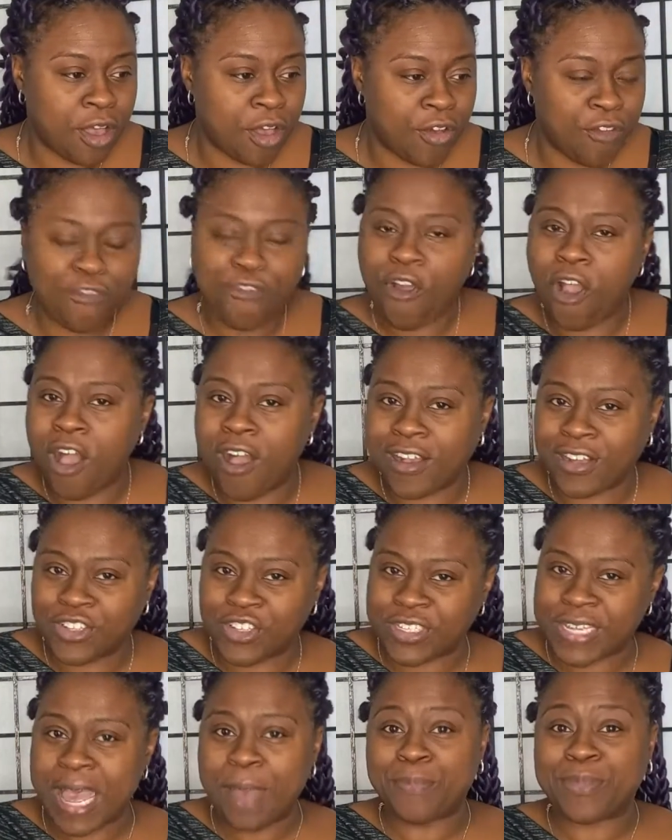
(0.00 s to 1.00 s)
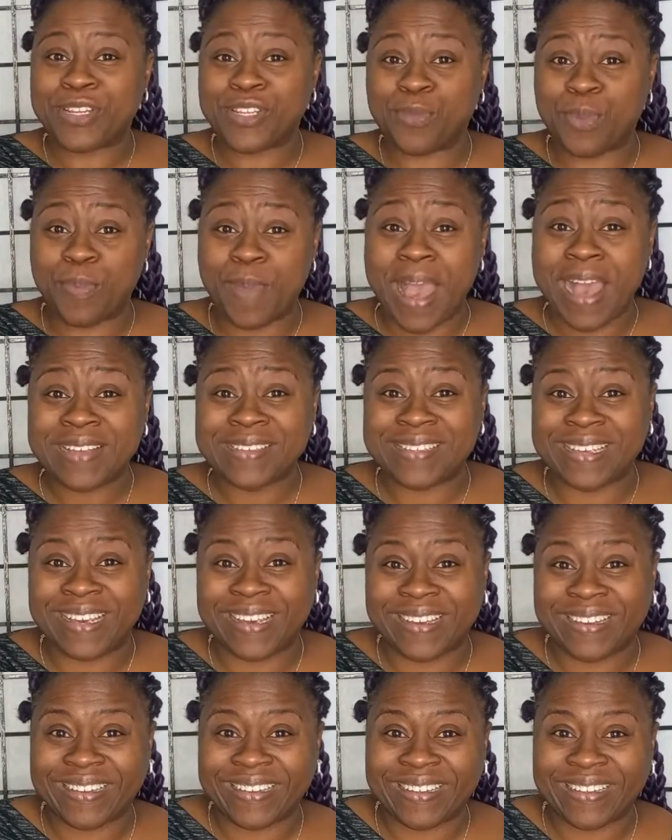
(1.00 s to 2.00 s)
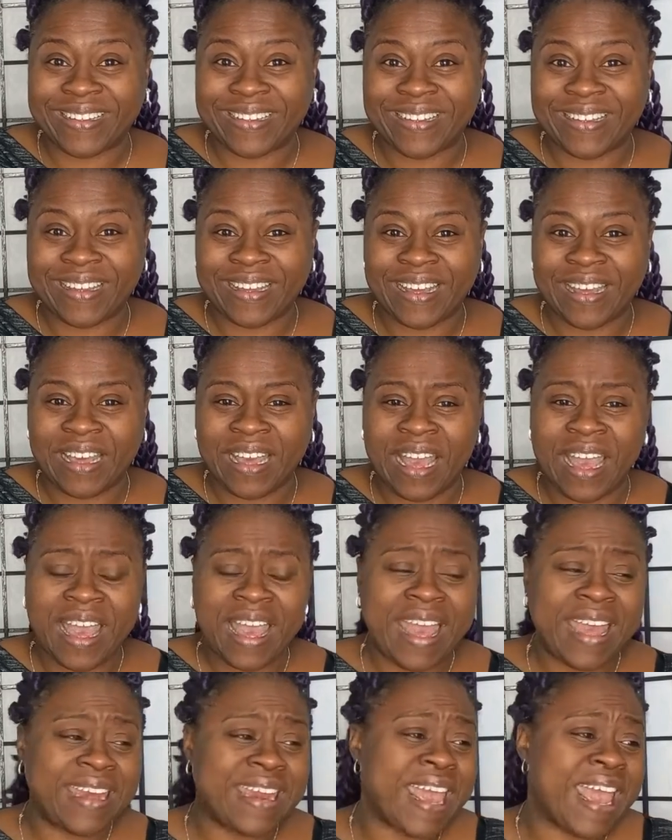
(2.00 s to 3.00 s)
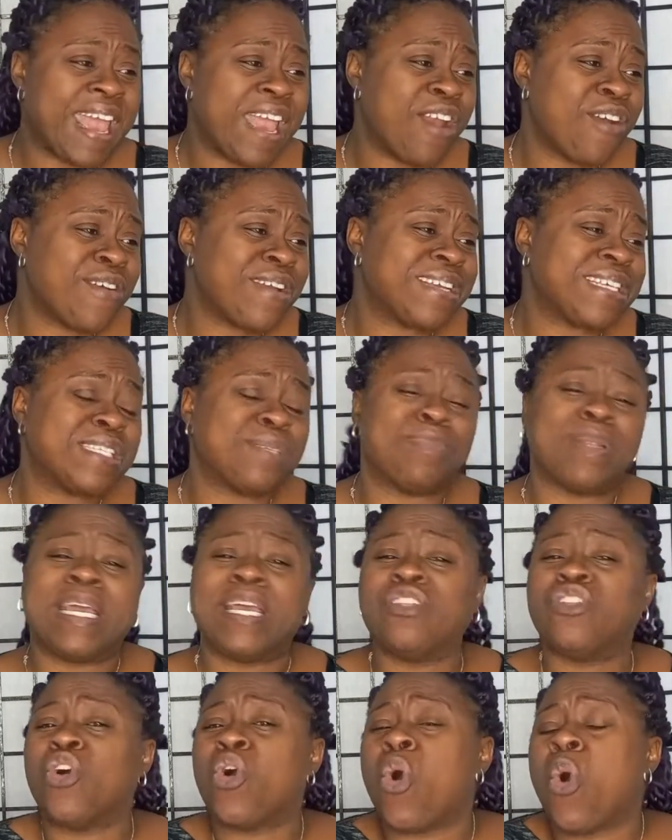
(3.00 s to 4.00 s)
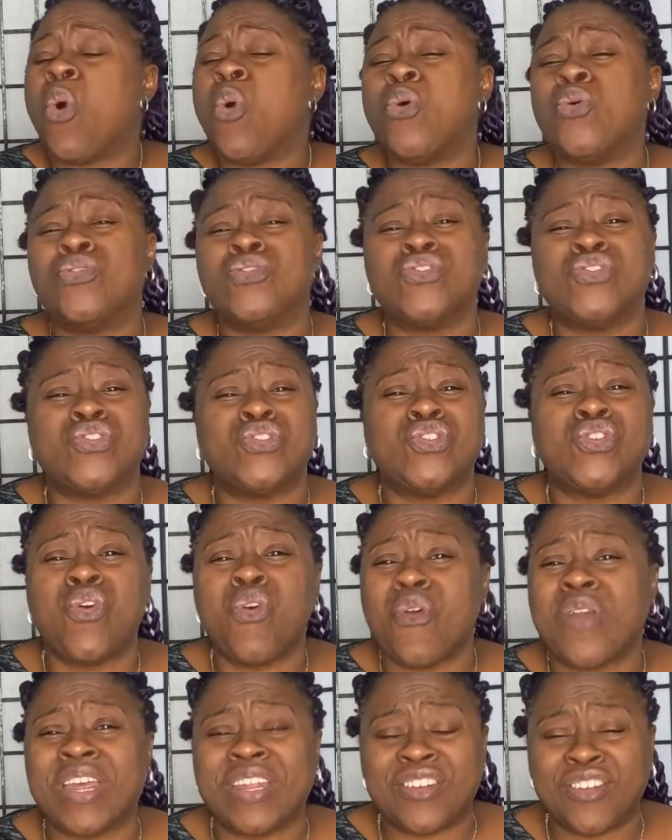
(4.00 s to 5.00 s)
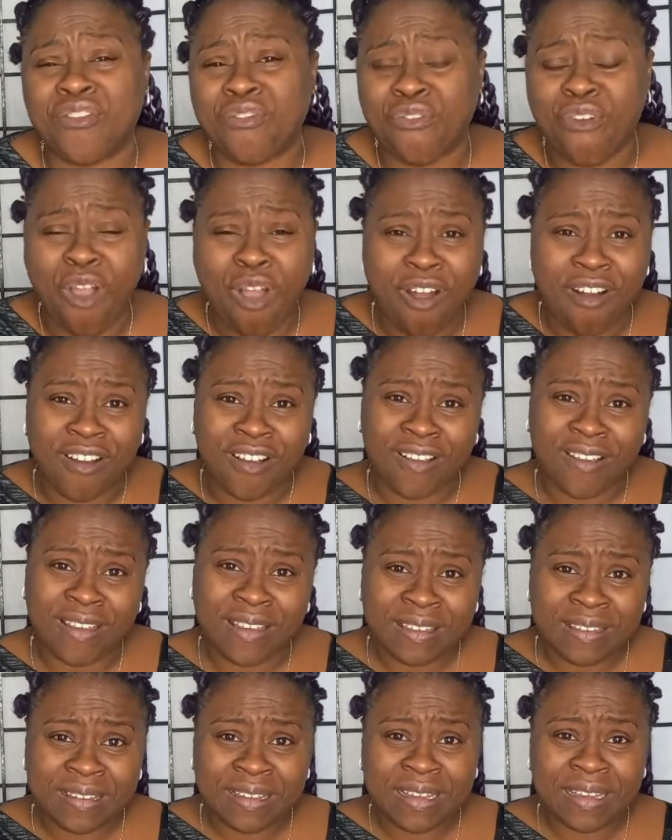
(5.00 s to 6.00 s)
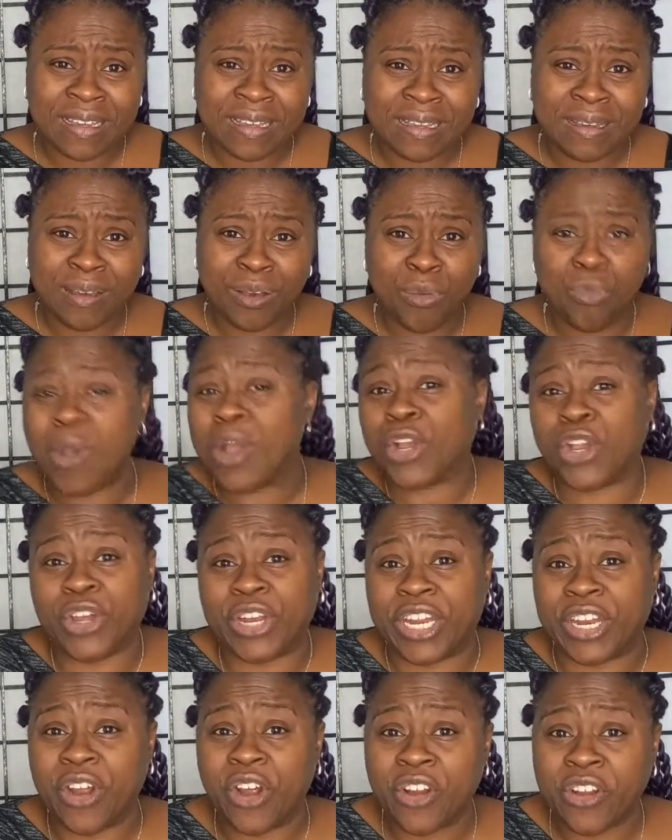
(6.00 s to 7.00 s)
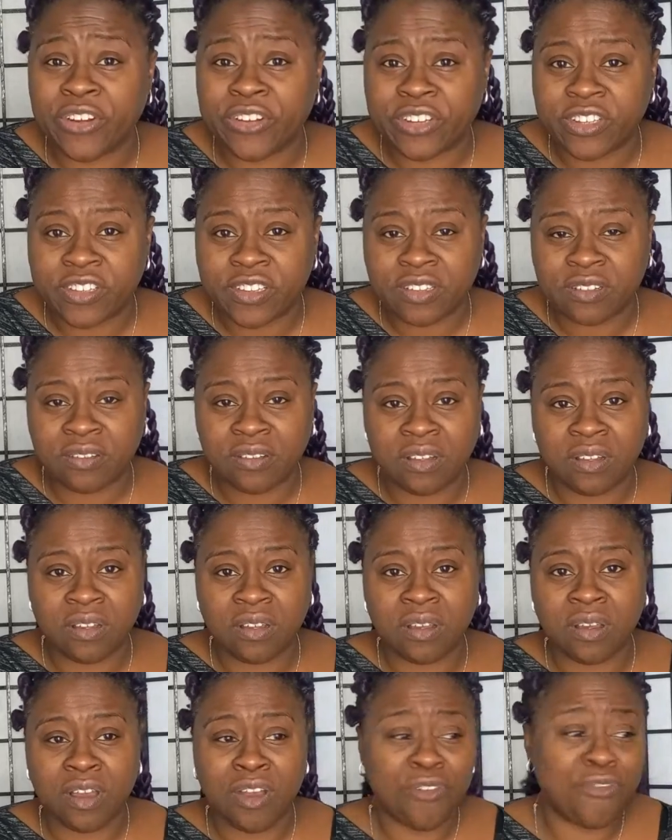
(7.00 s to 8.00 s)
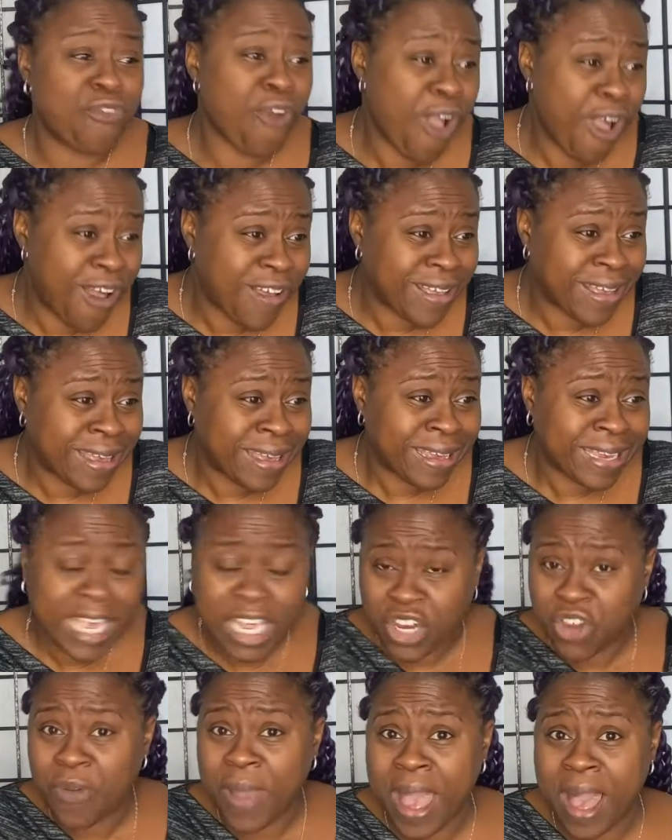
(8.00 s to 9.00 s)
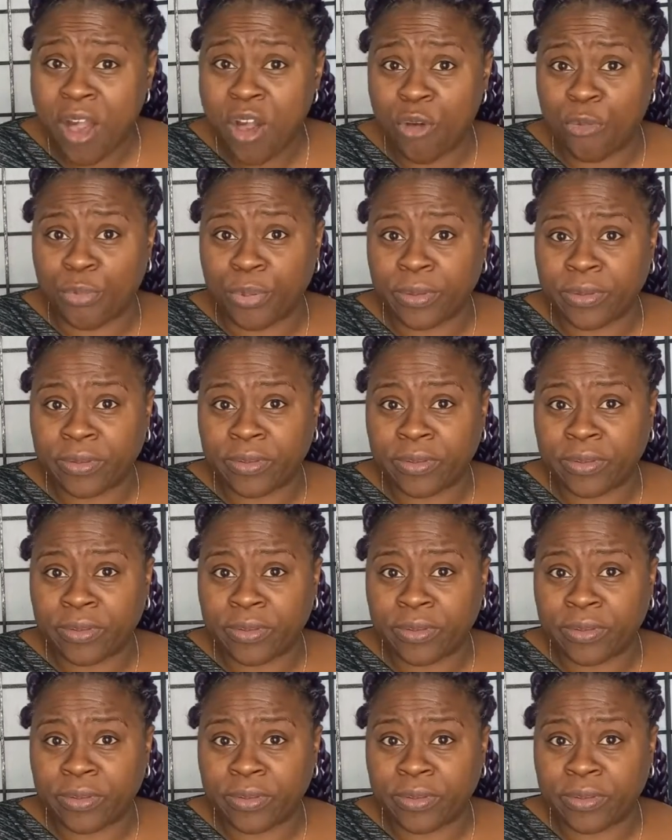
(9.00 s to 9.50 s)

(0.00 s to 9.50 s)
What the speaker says: Frog just happened to be passing, and Hare explained the whole story to Frog. What could it hurt? Frog, can you help?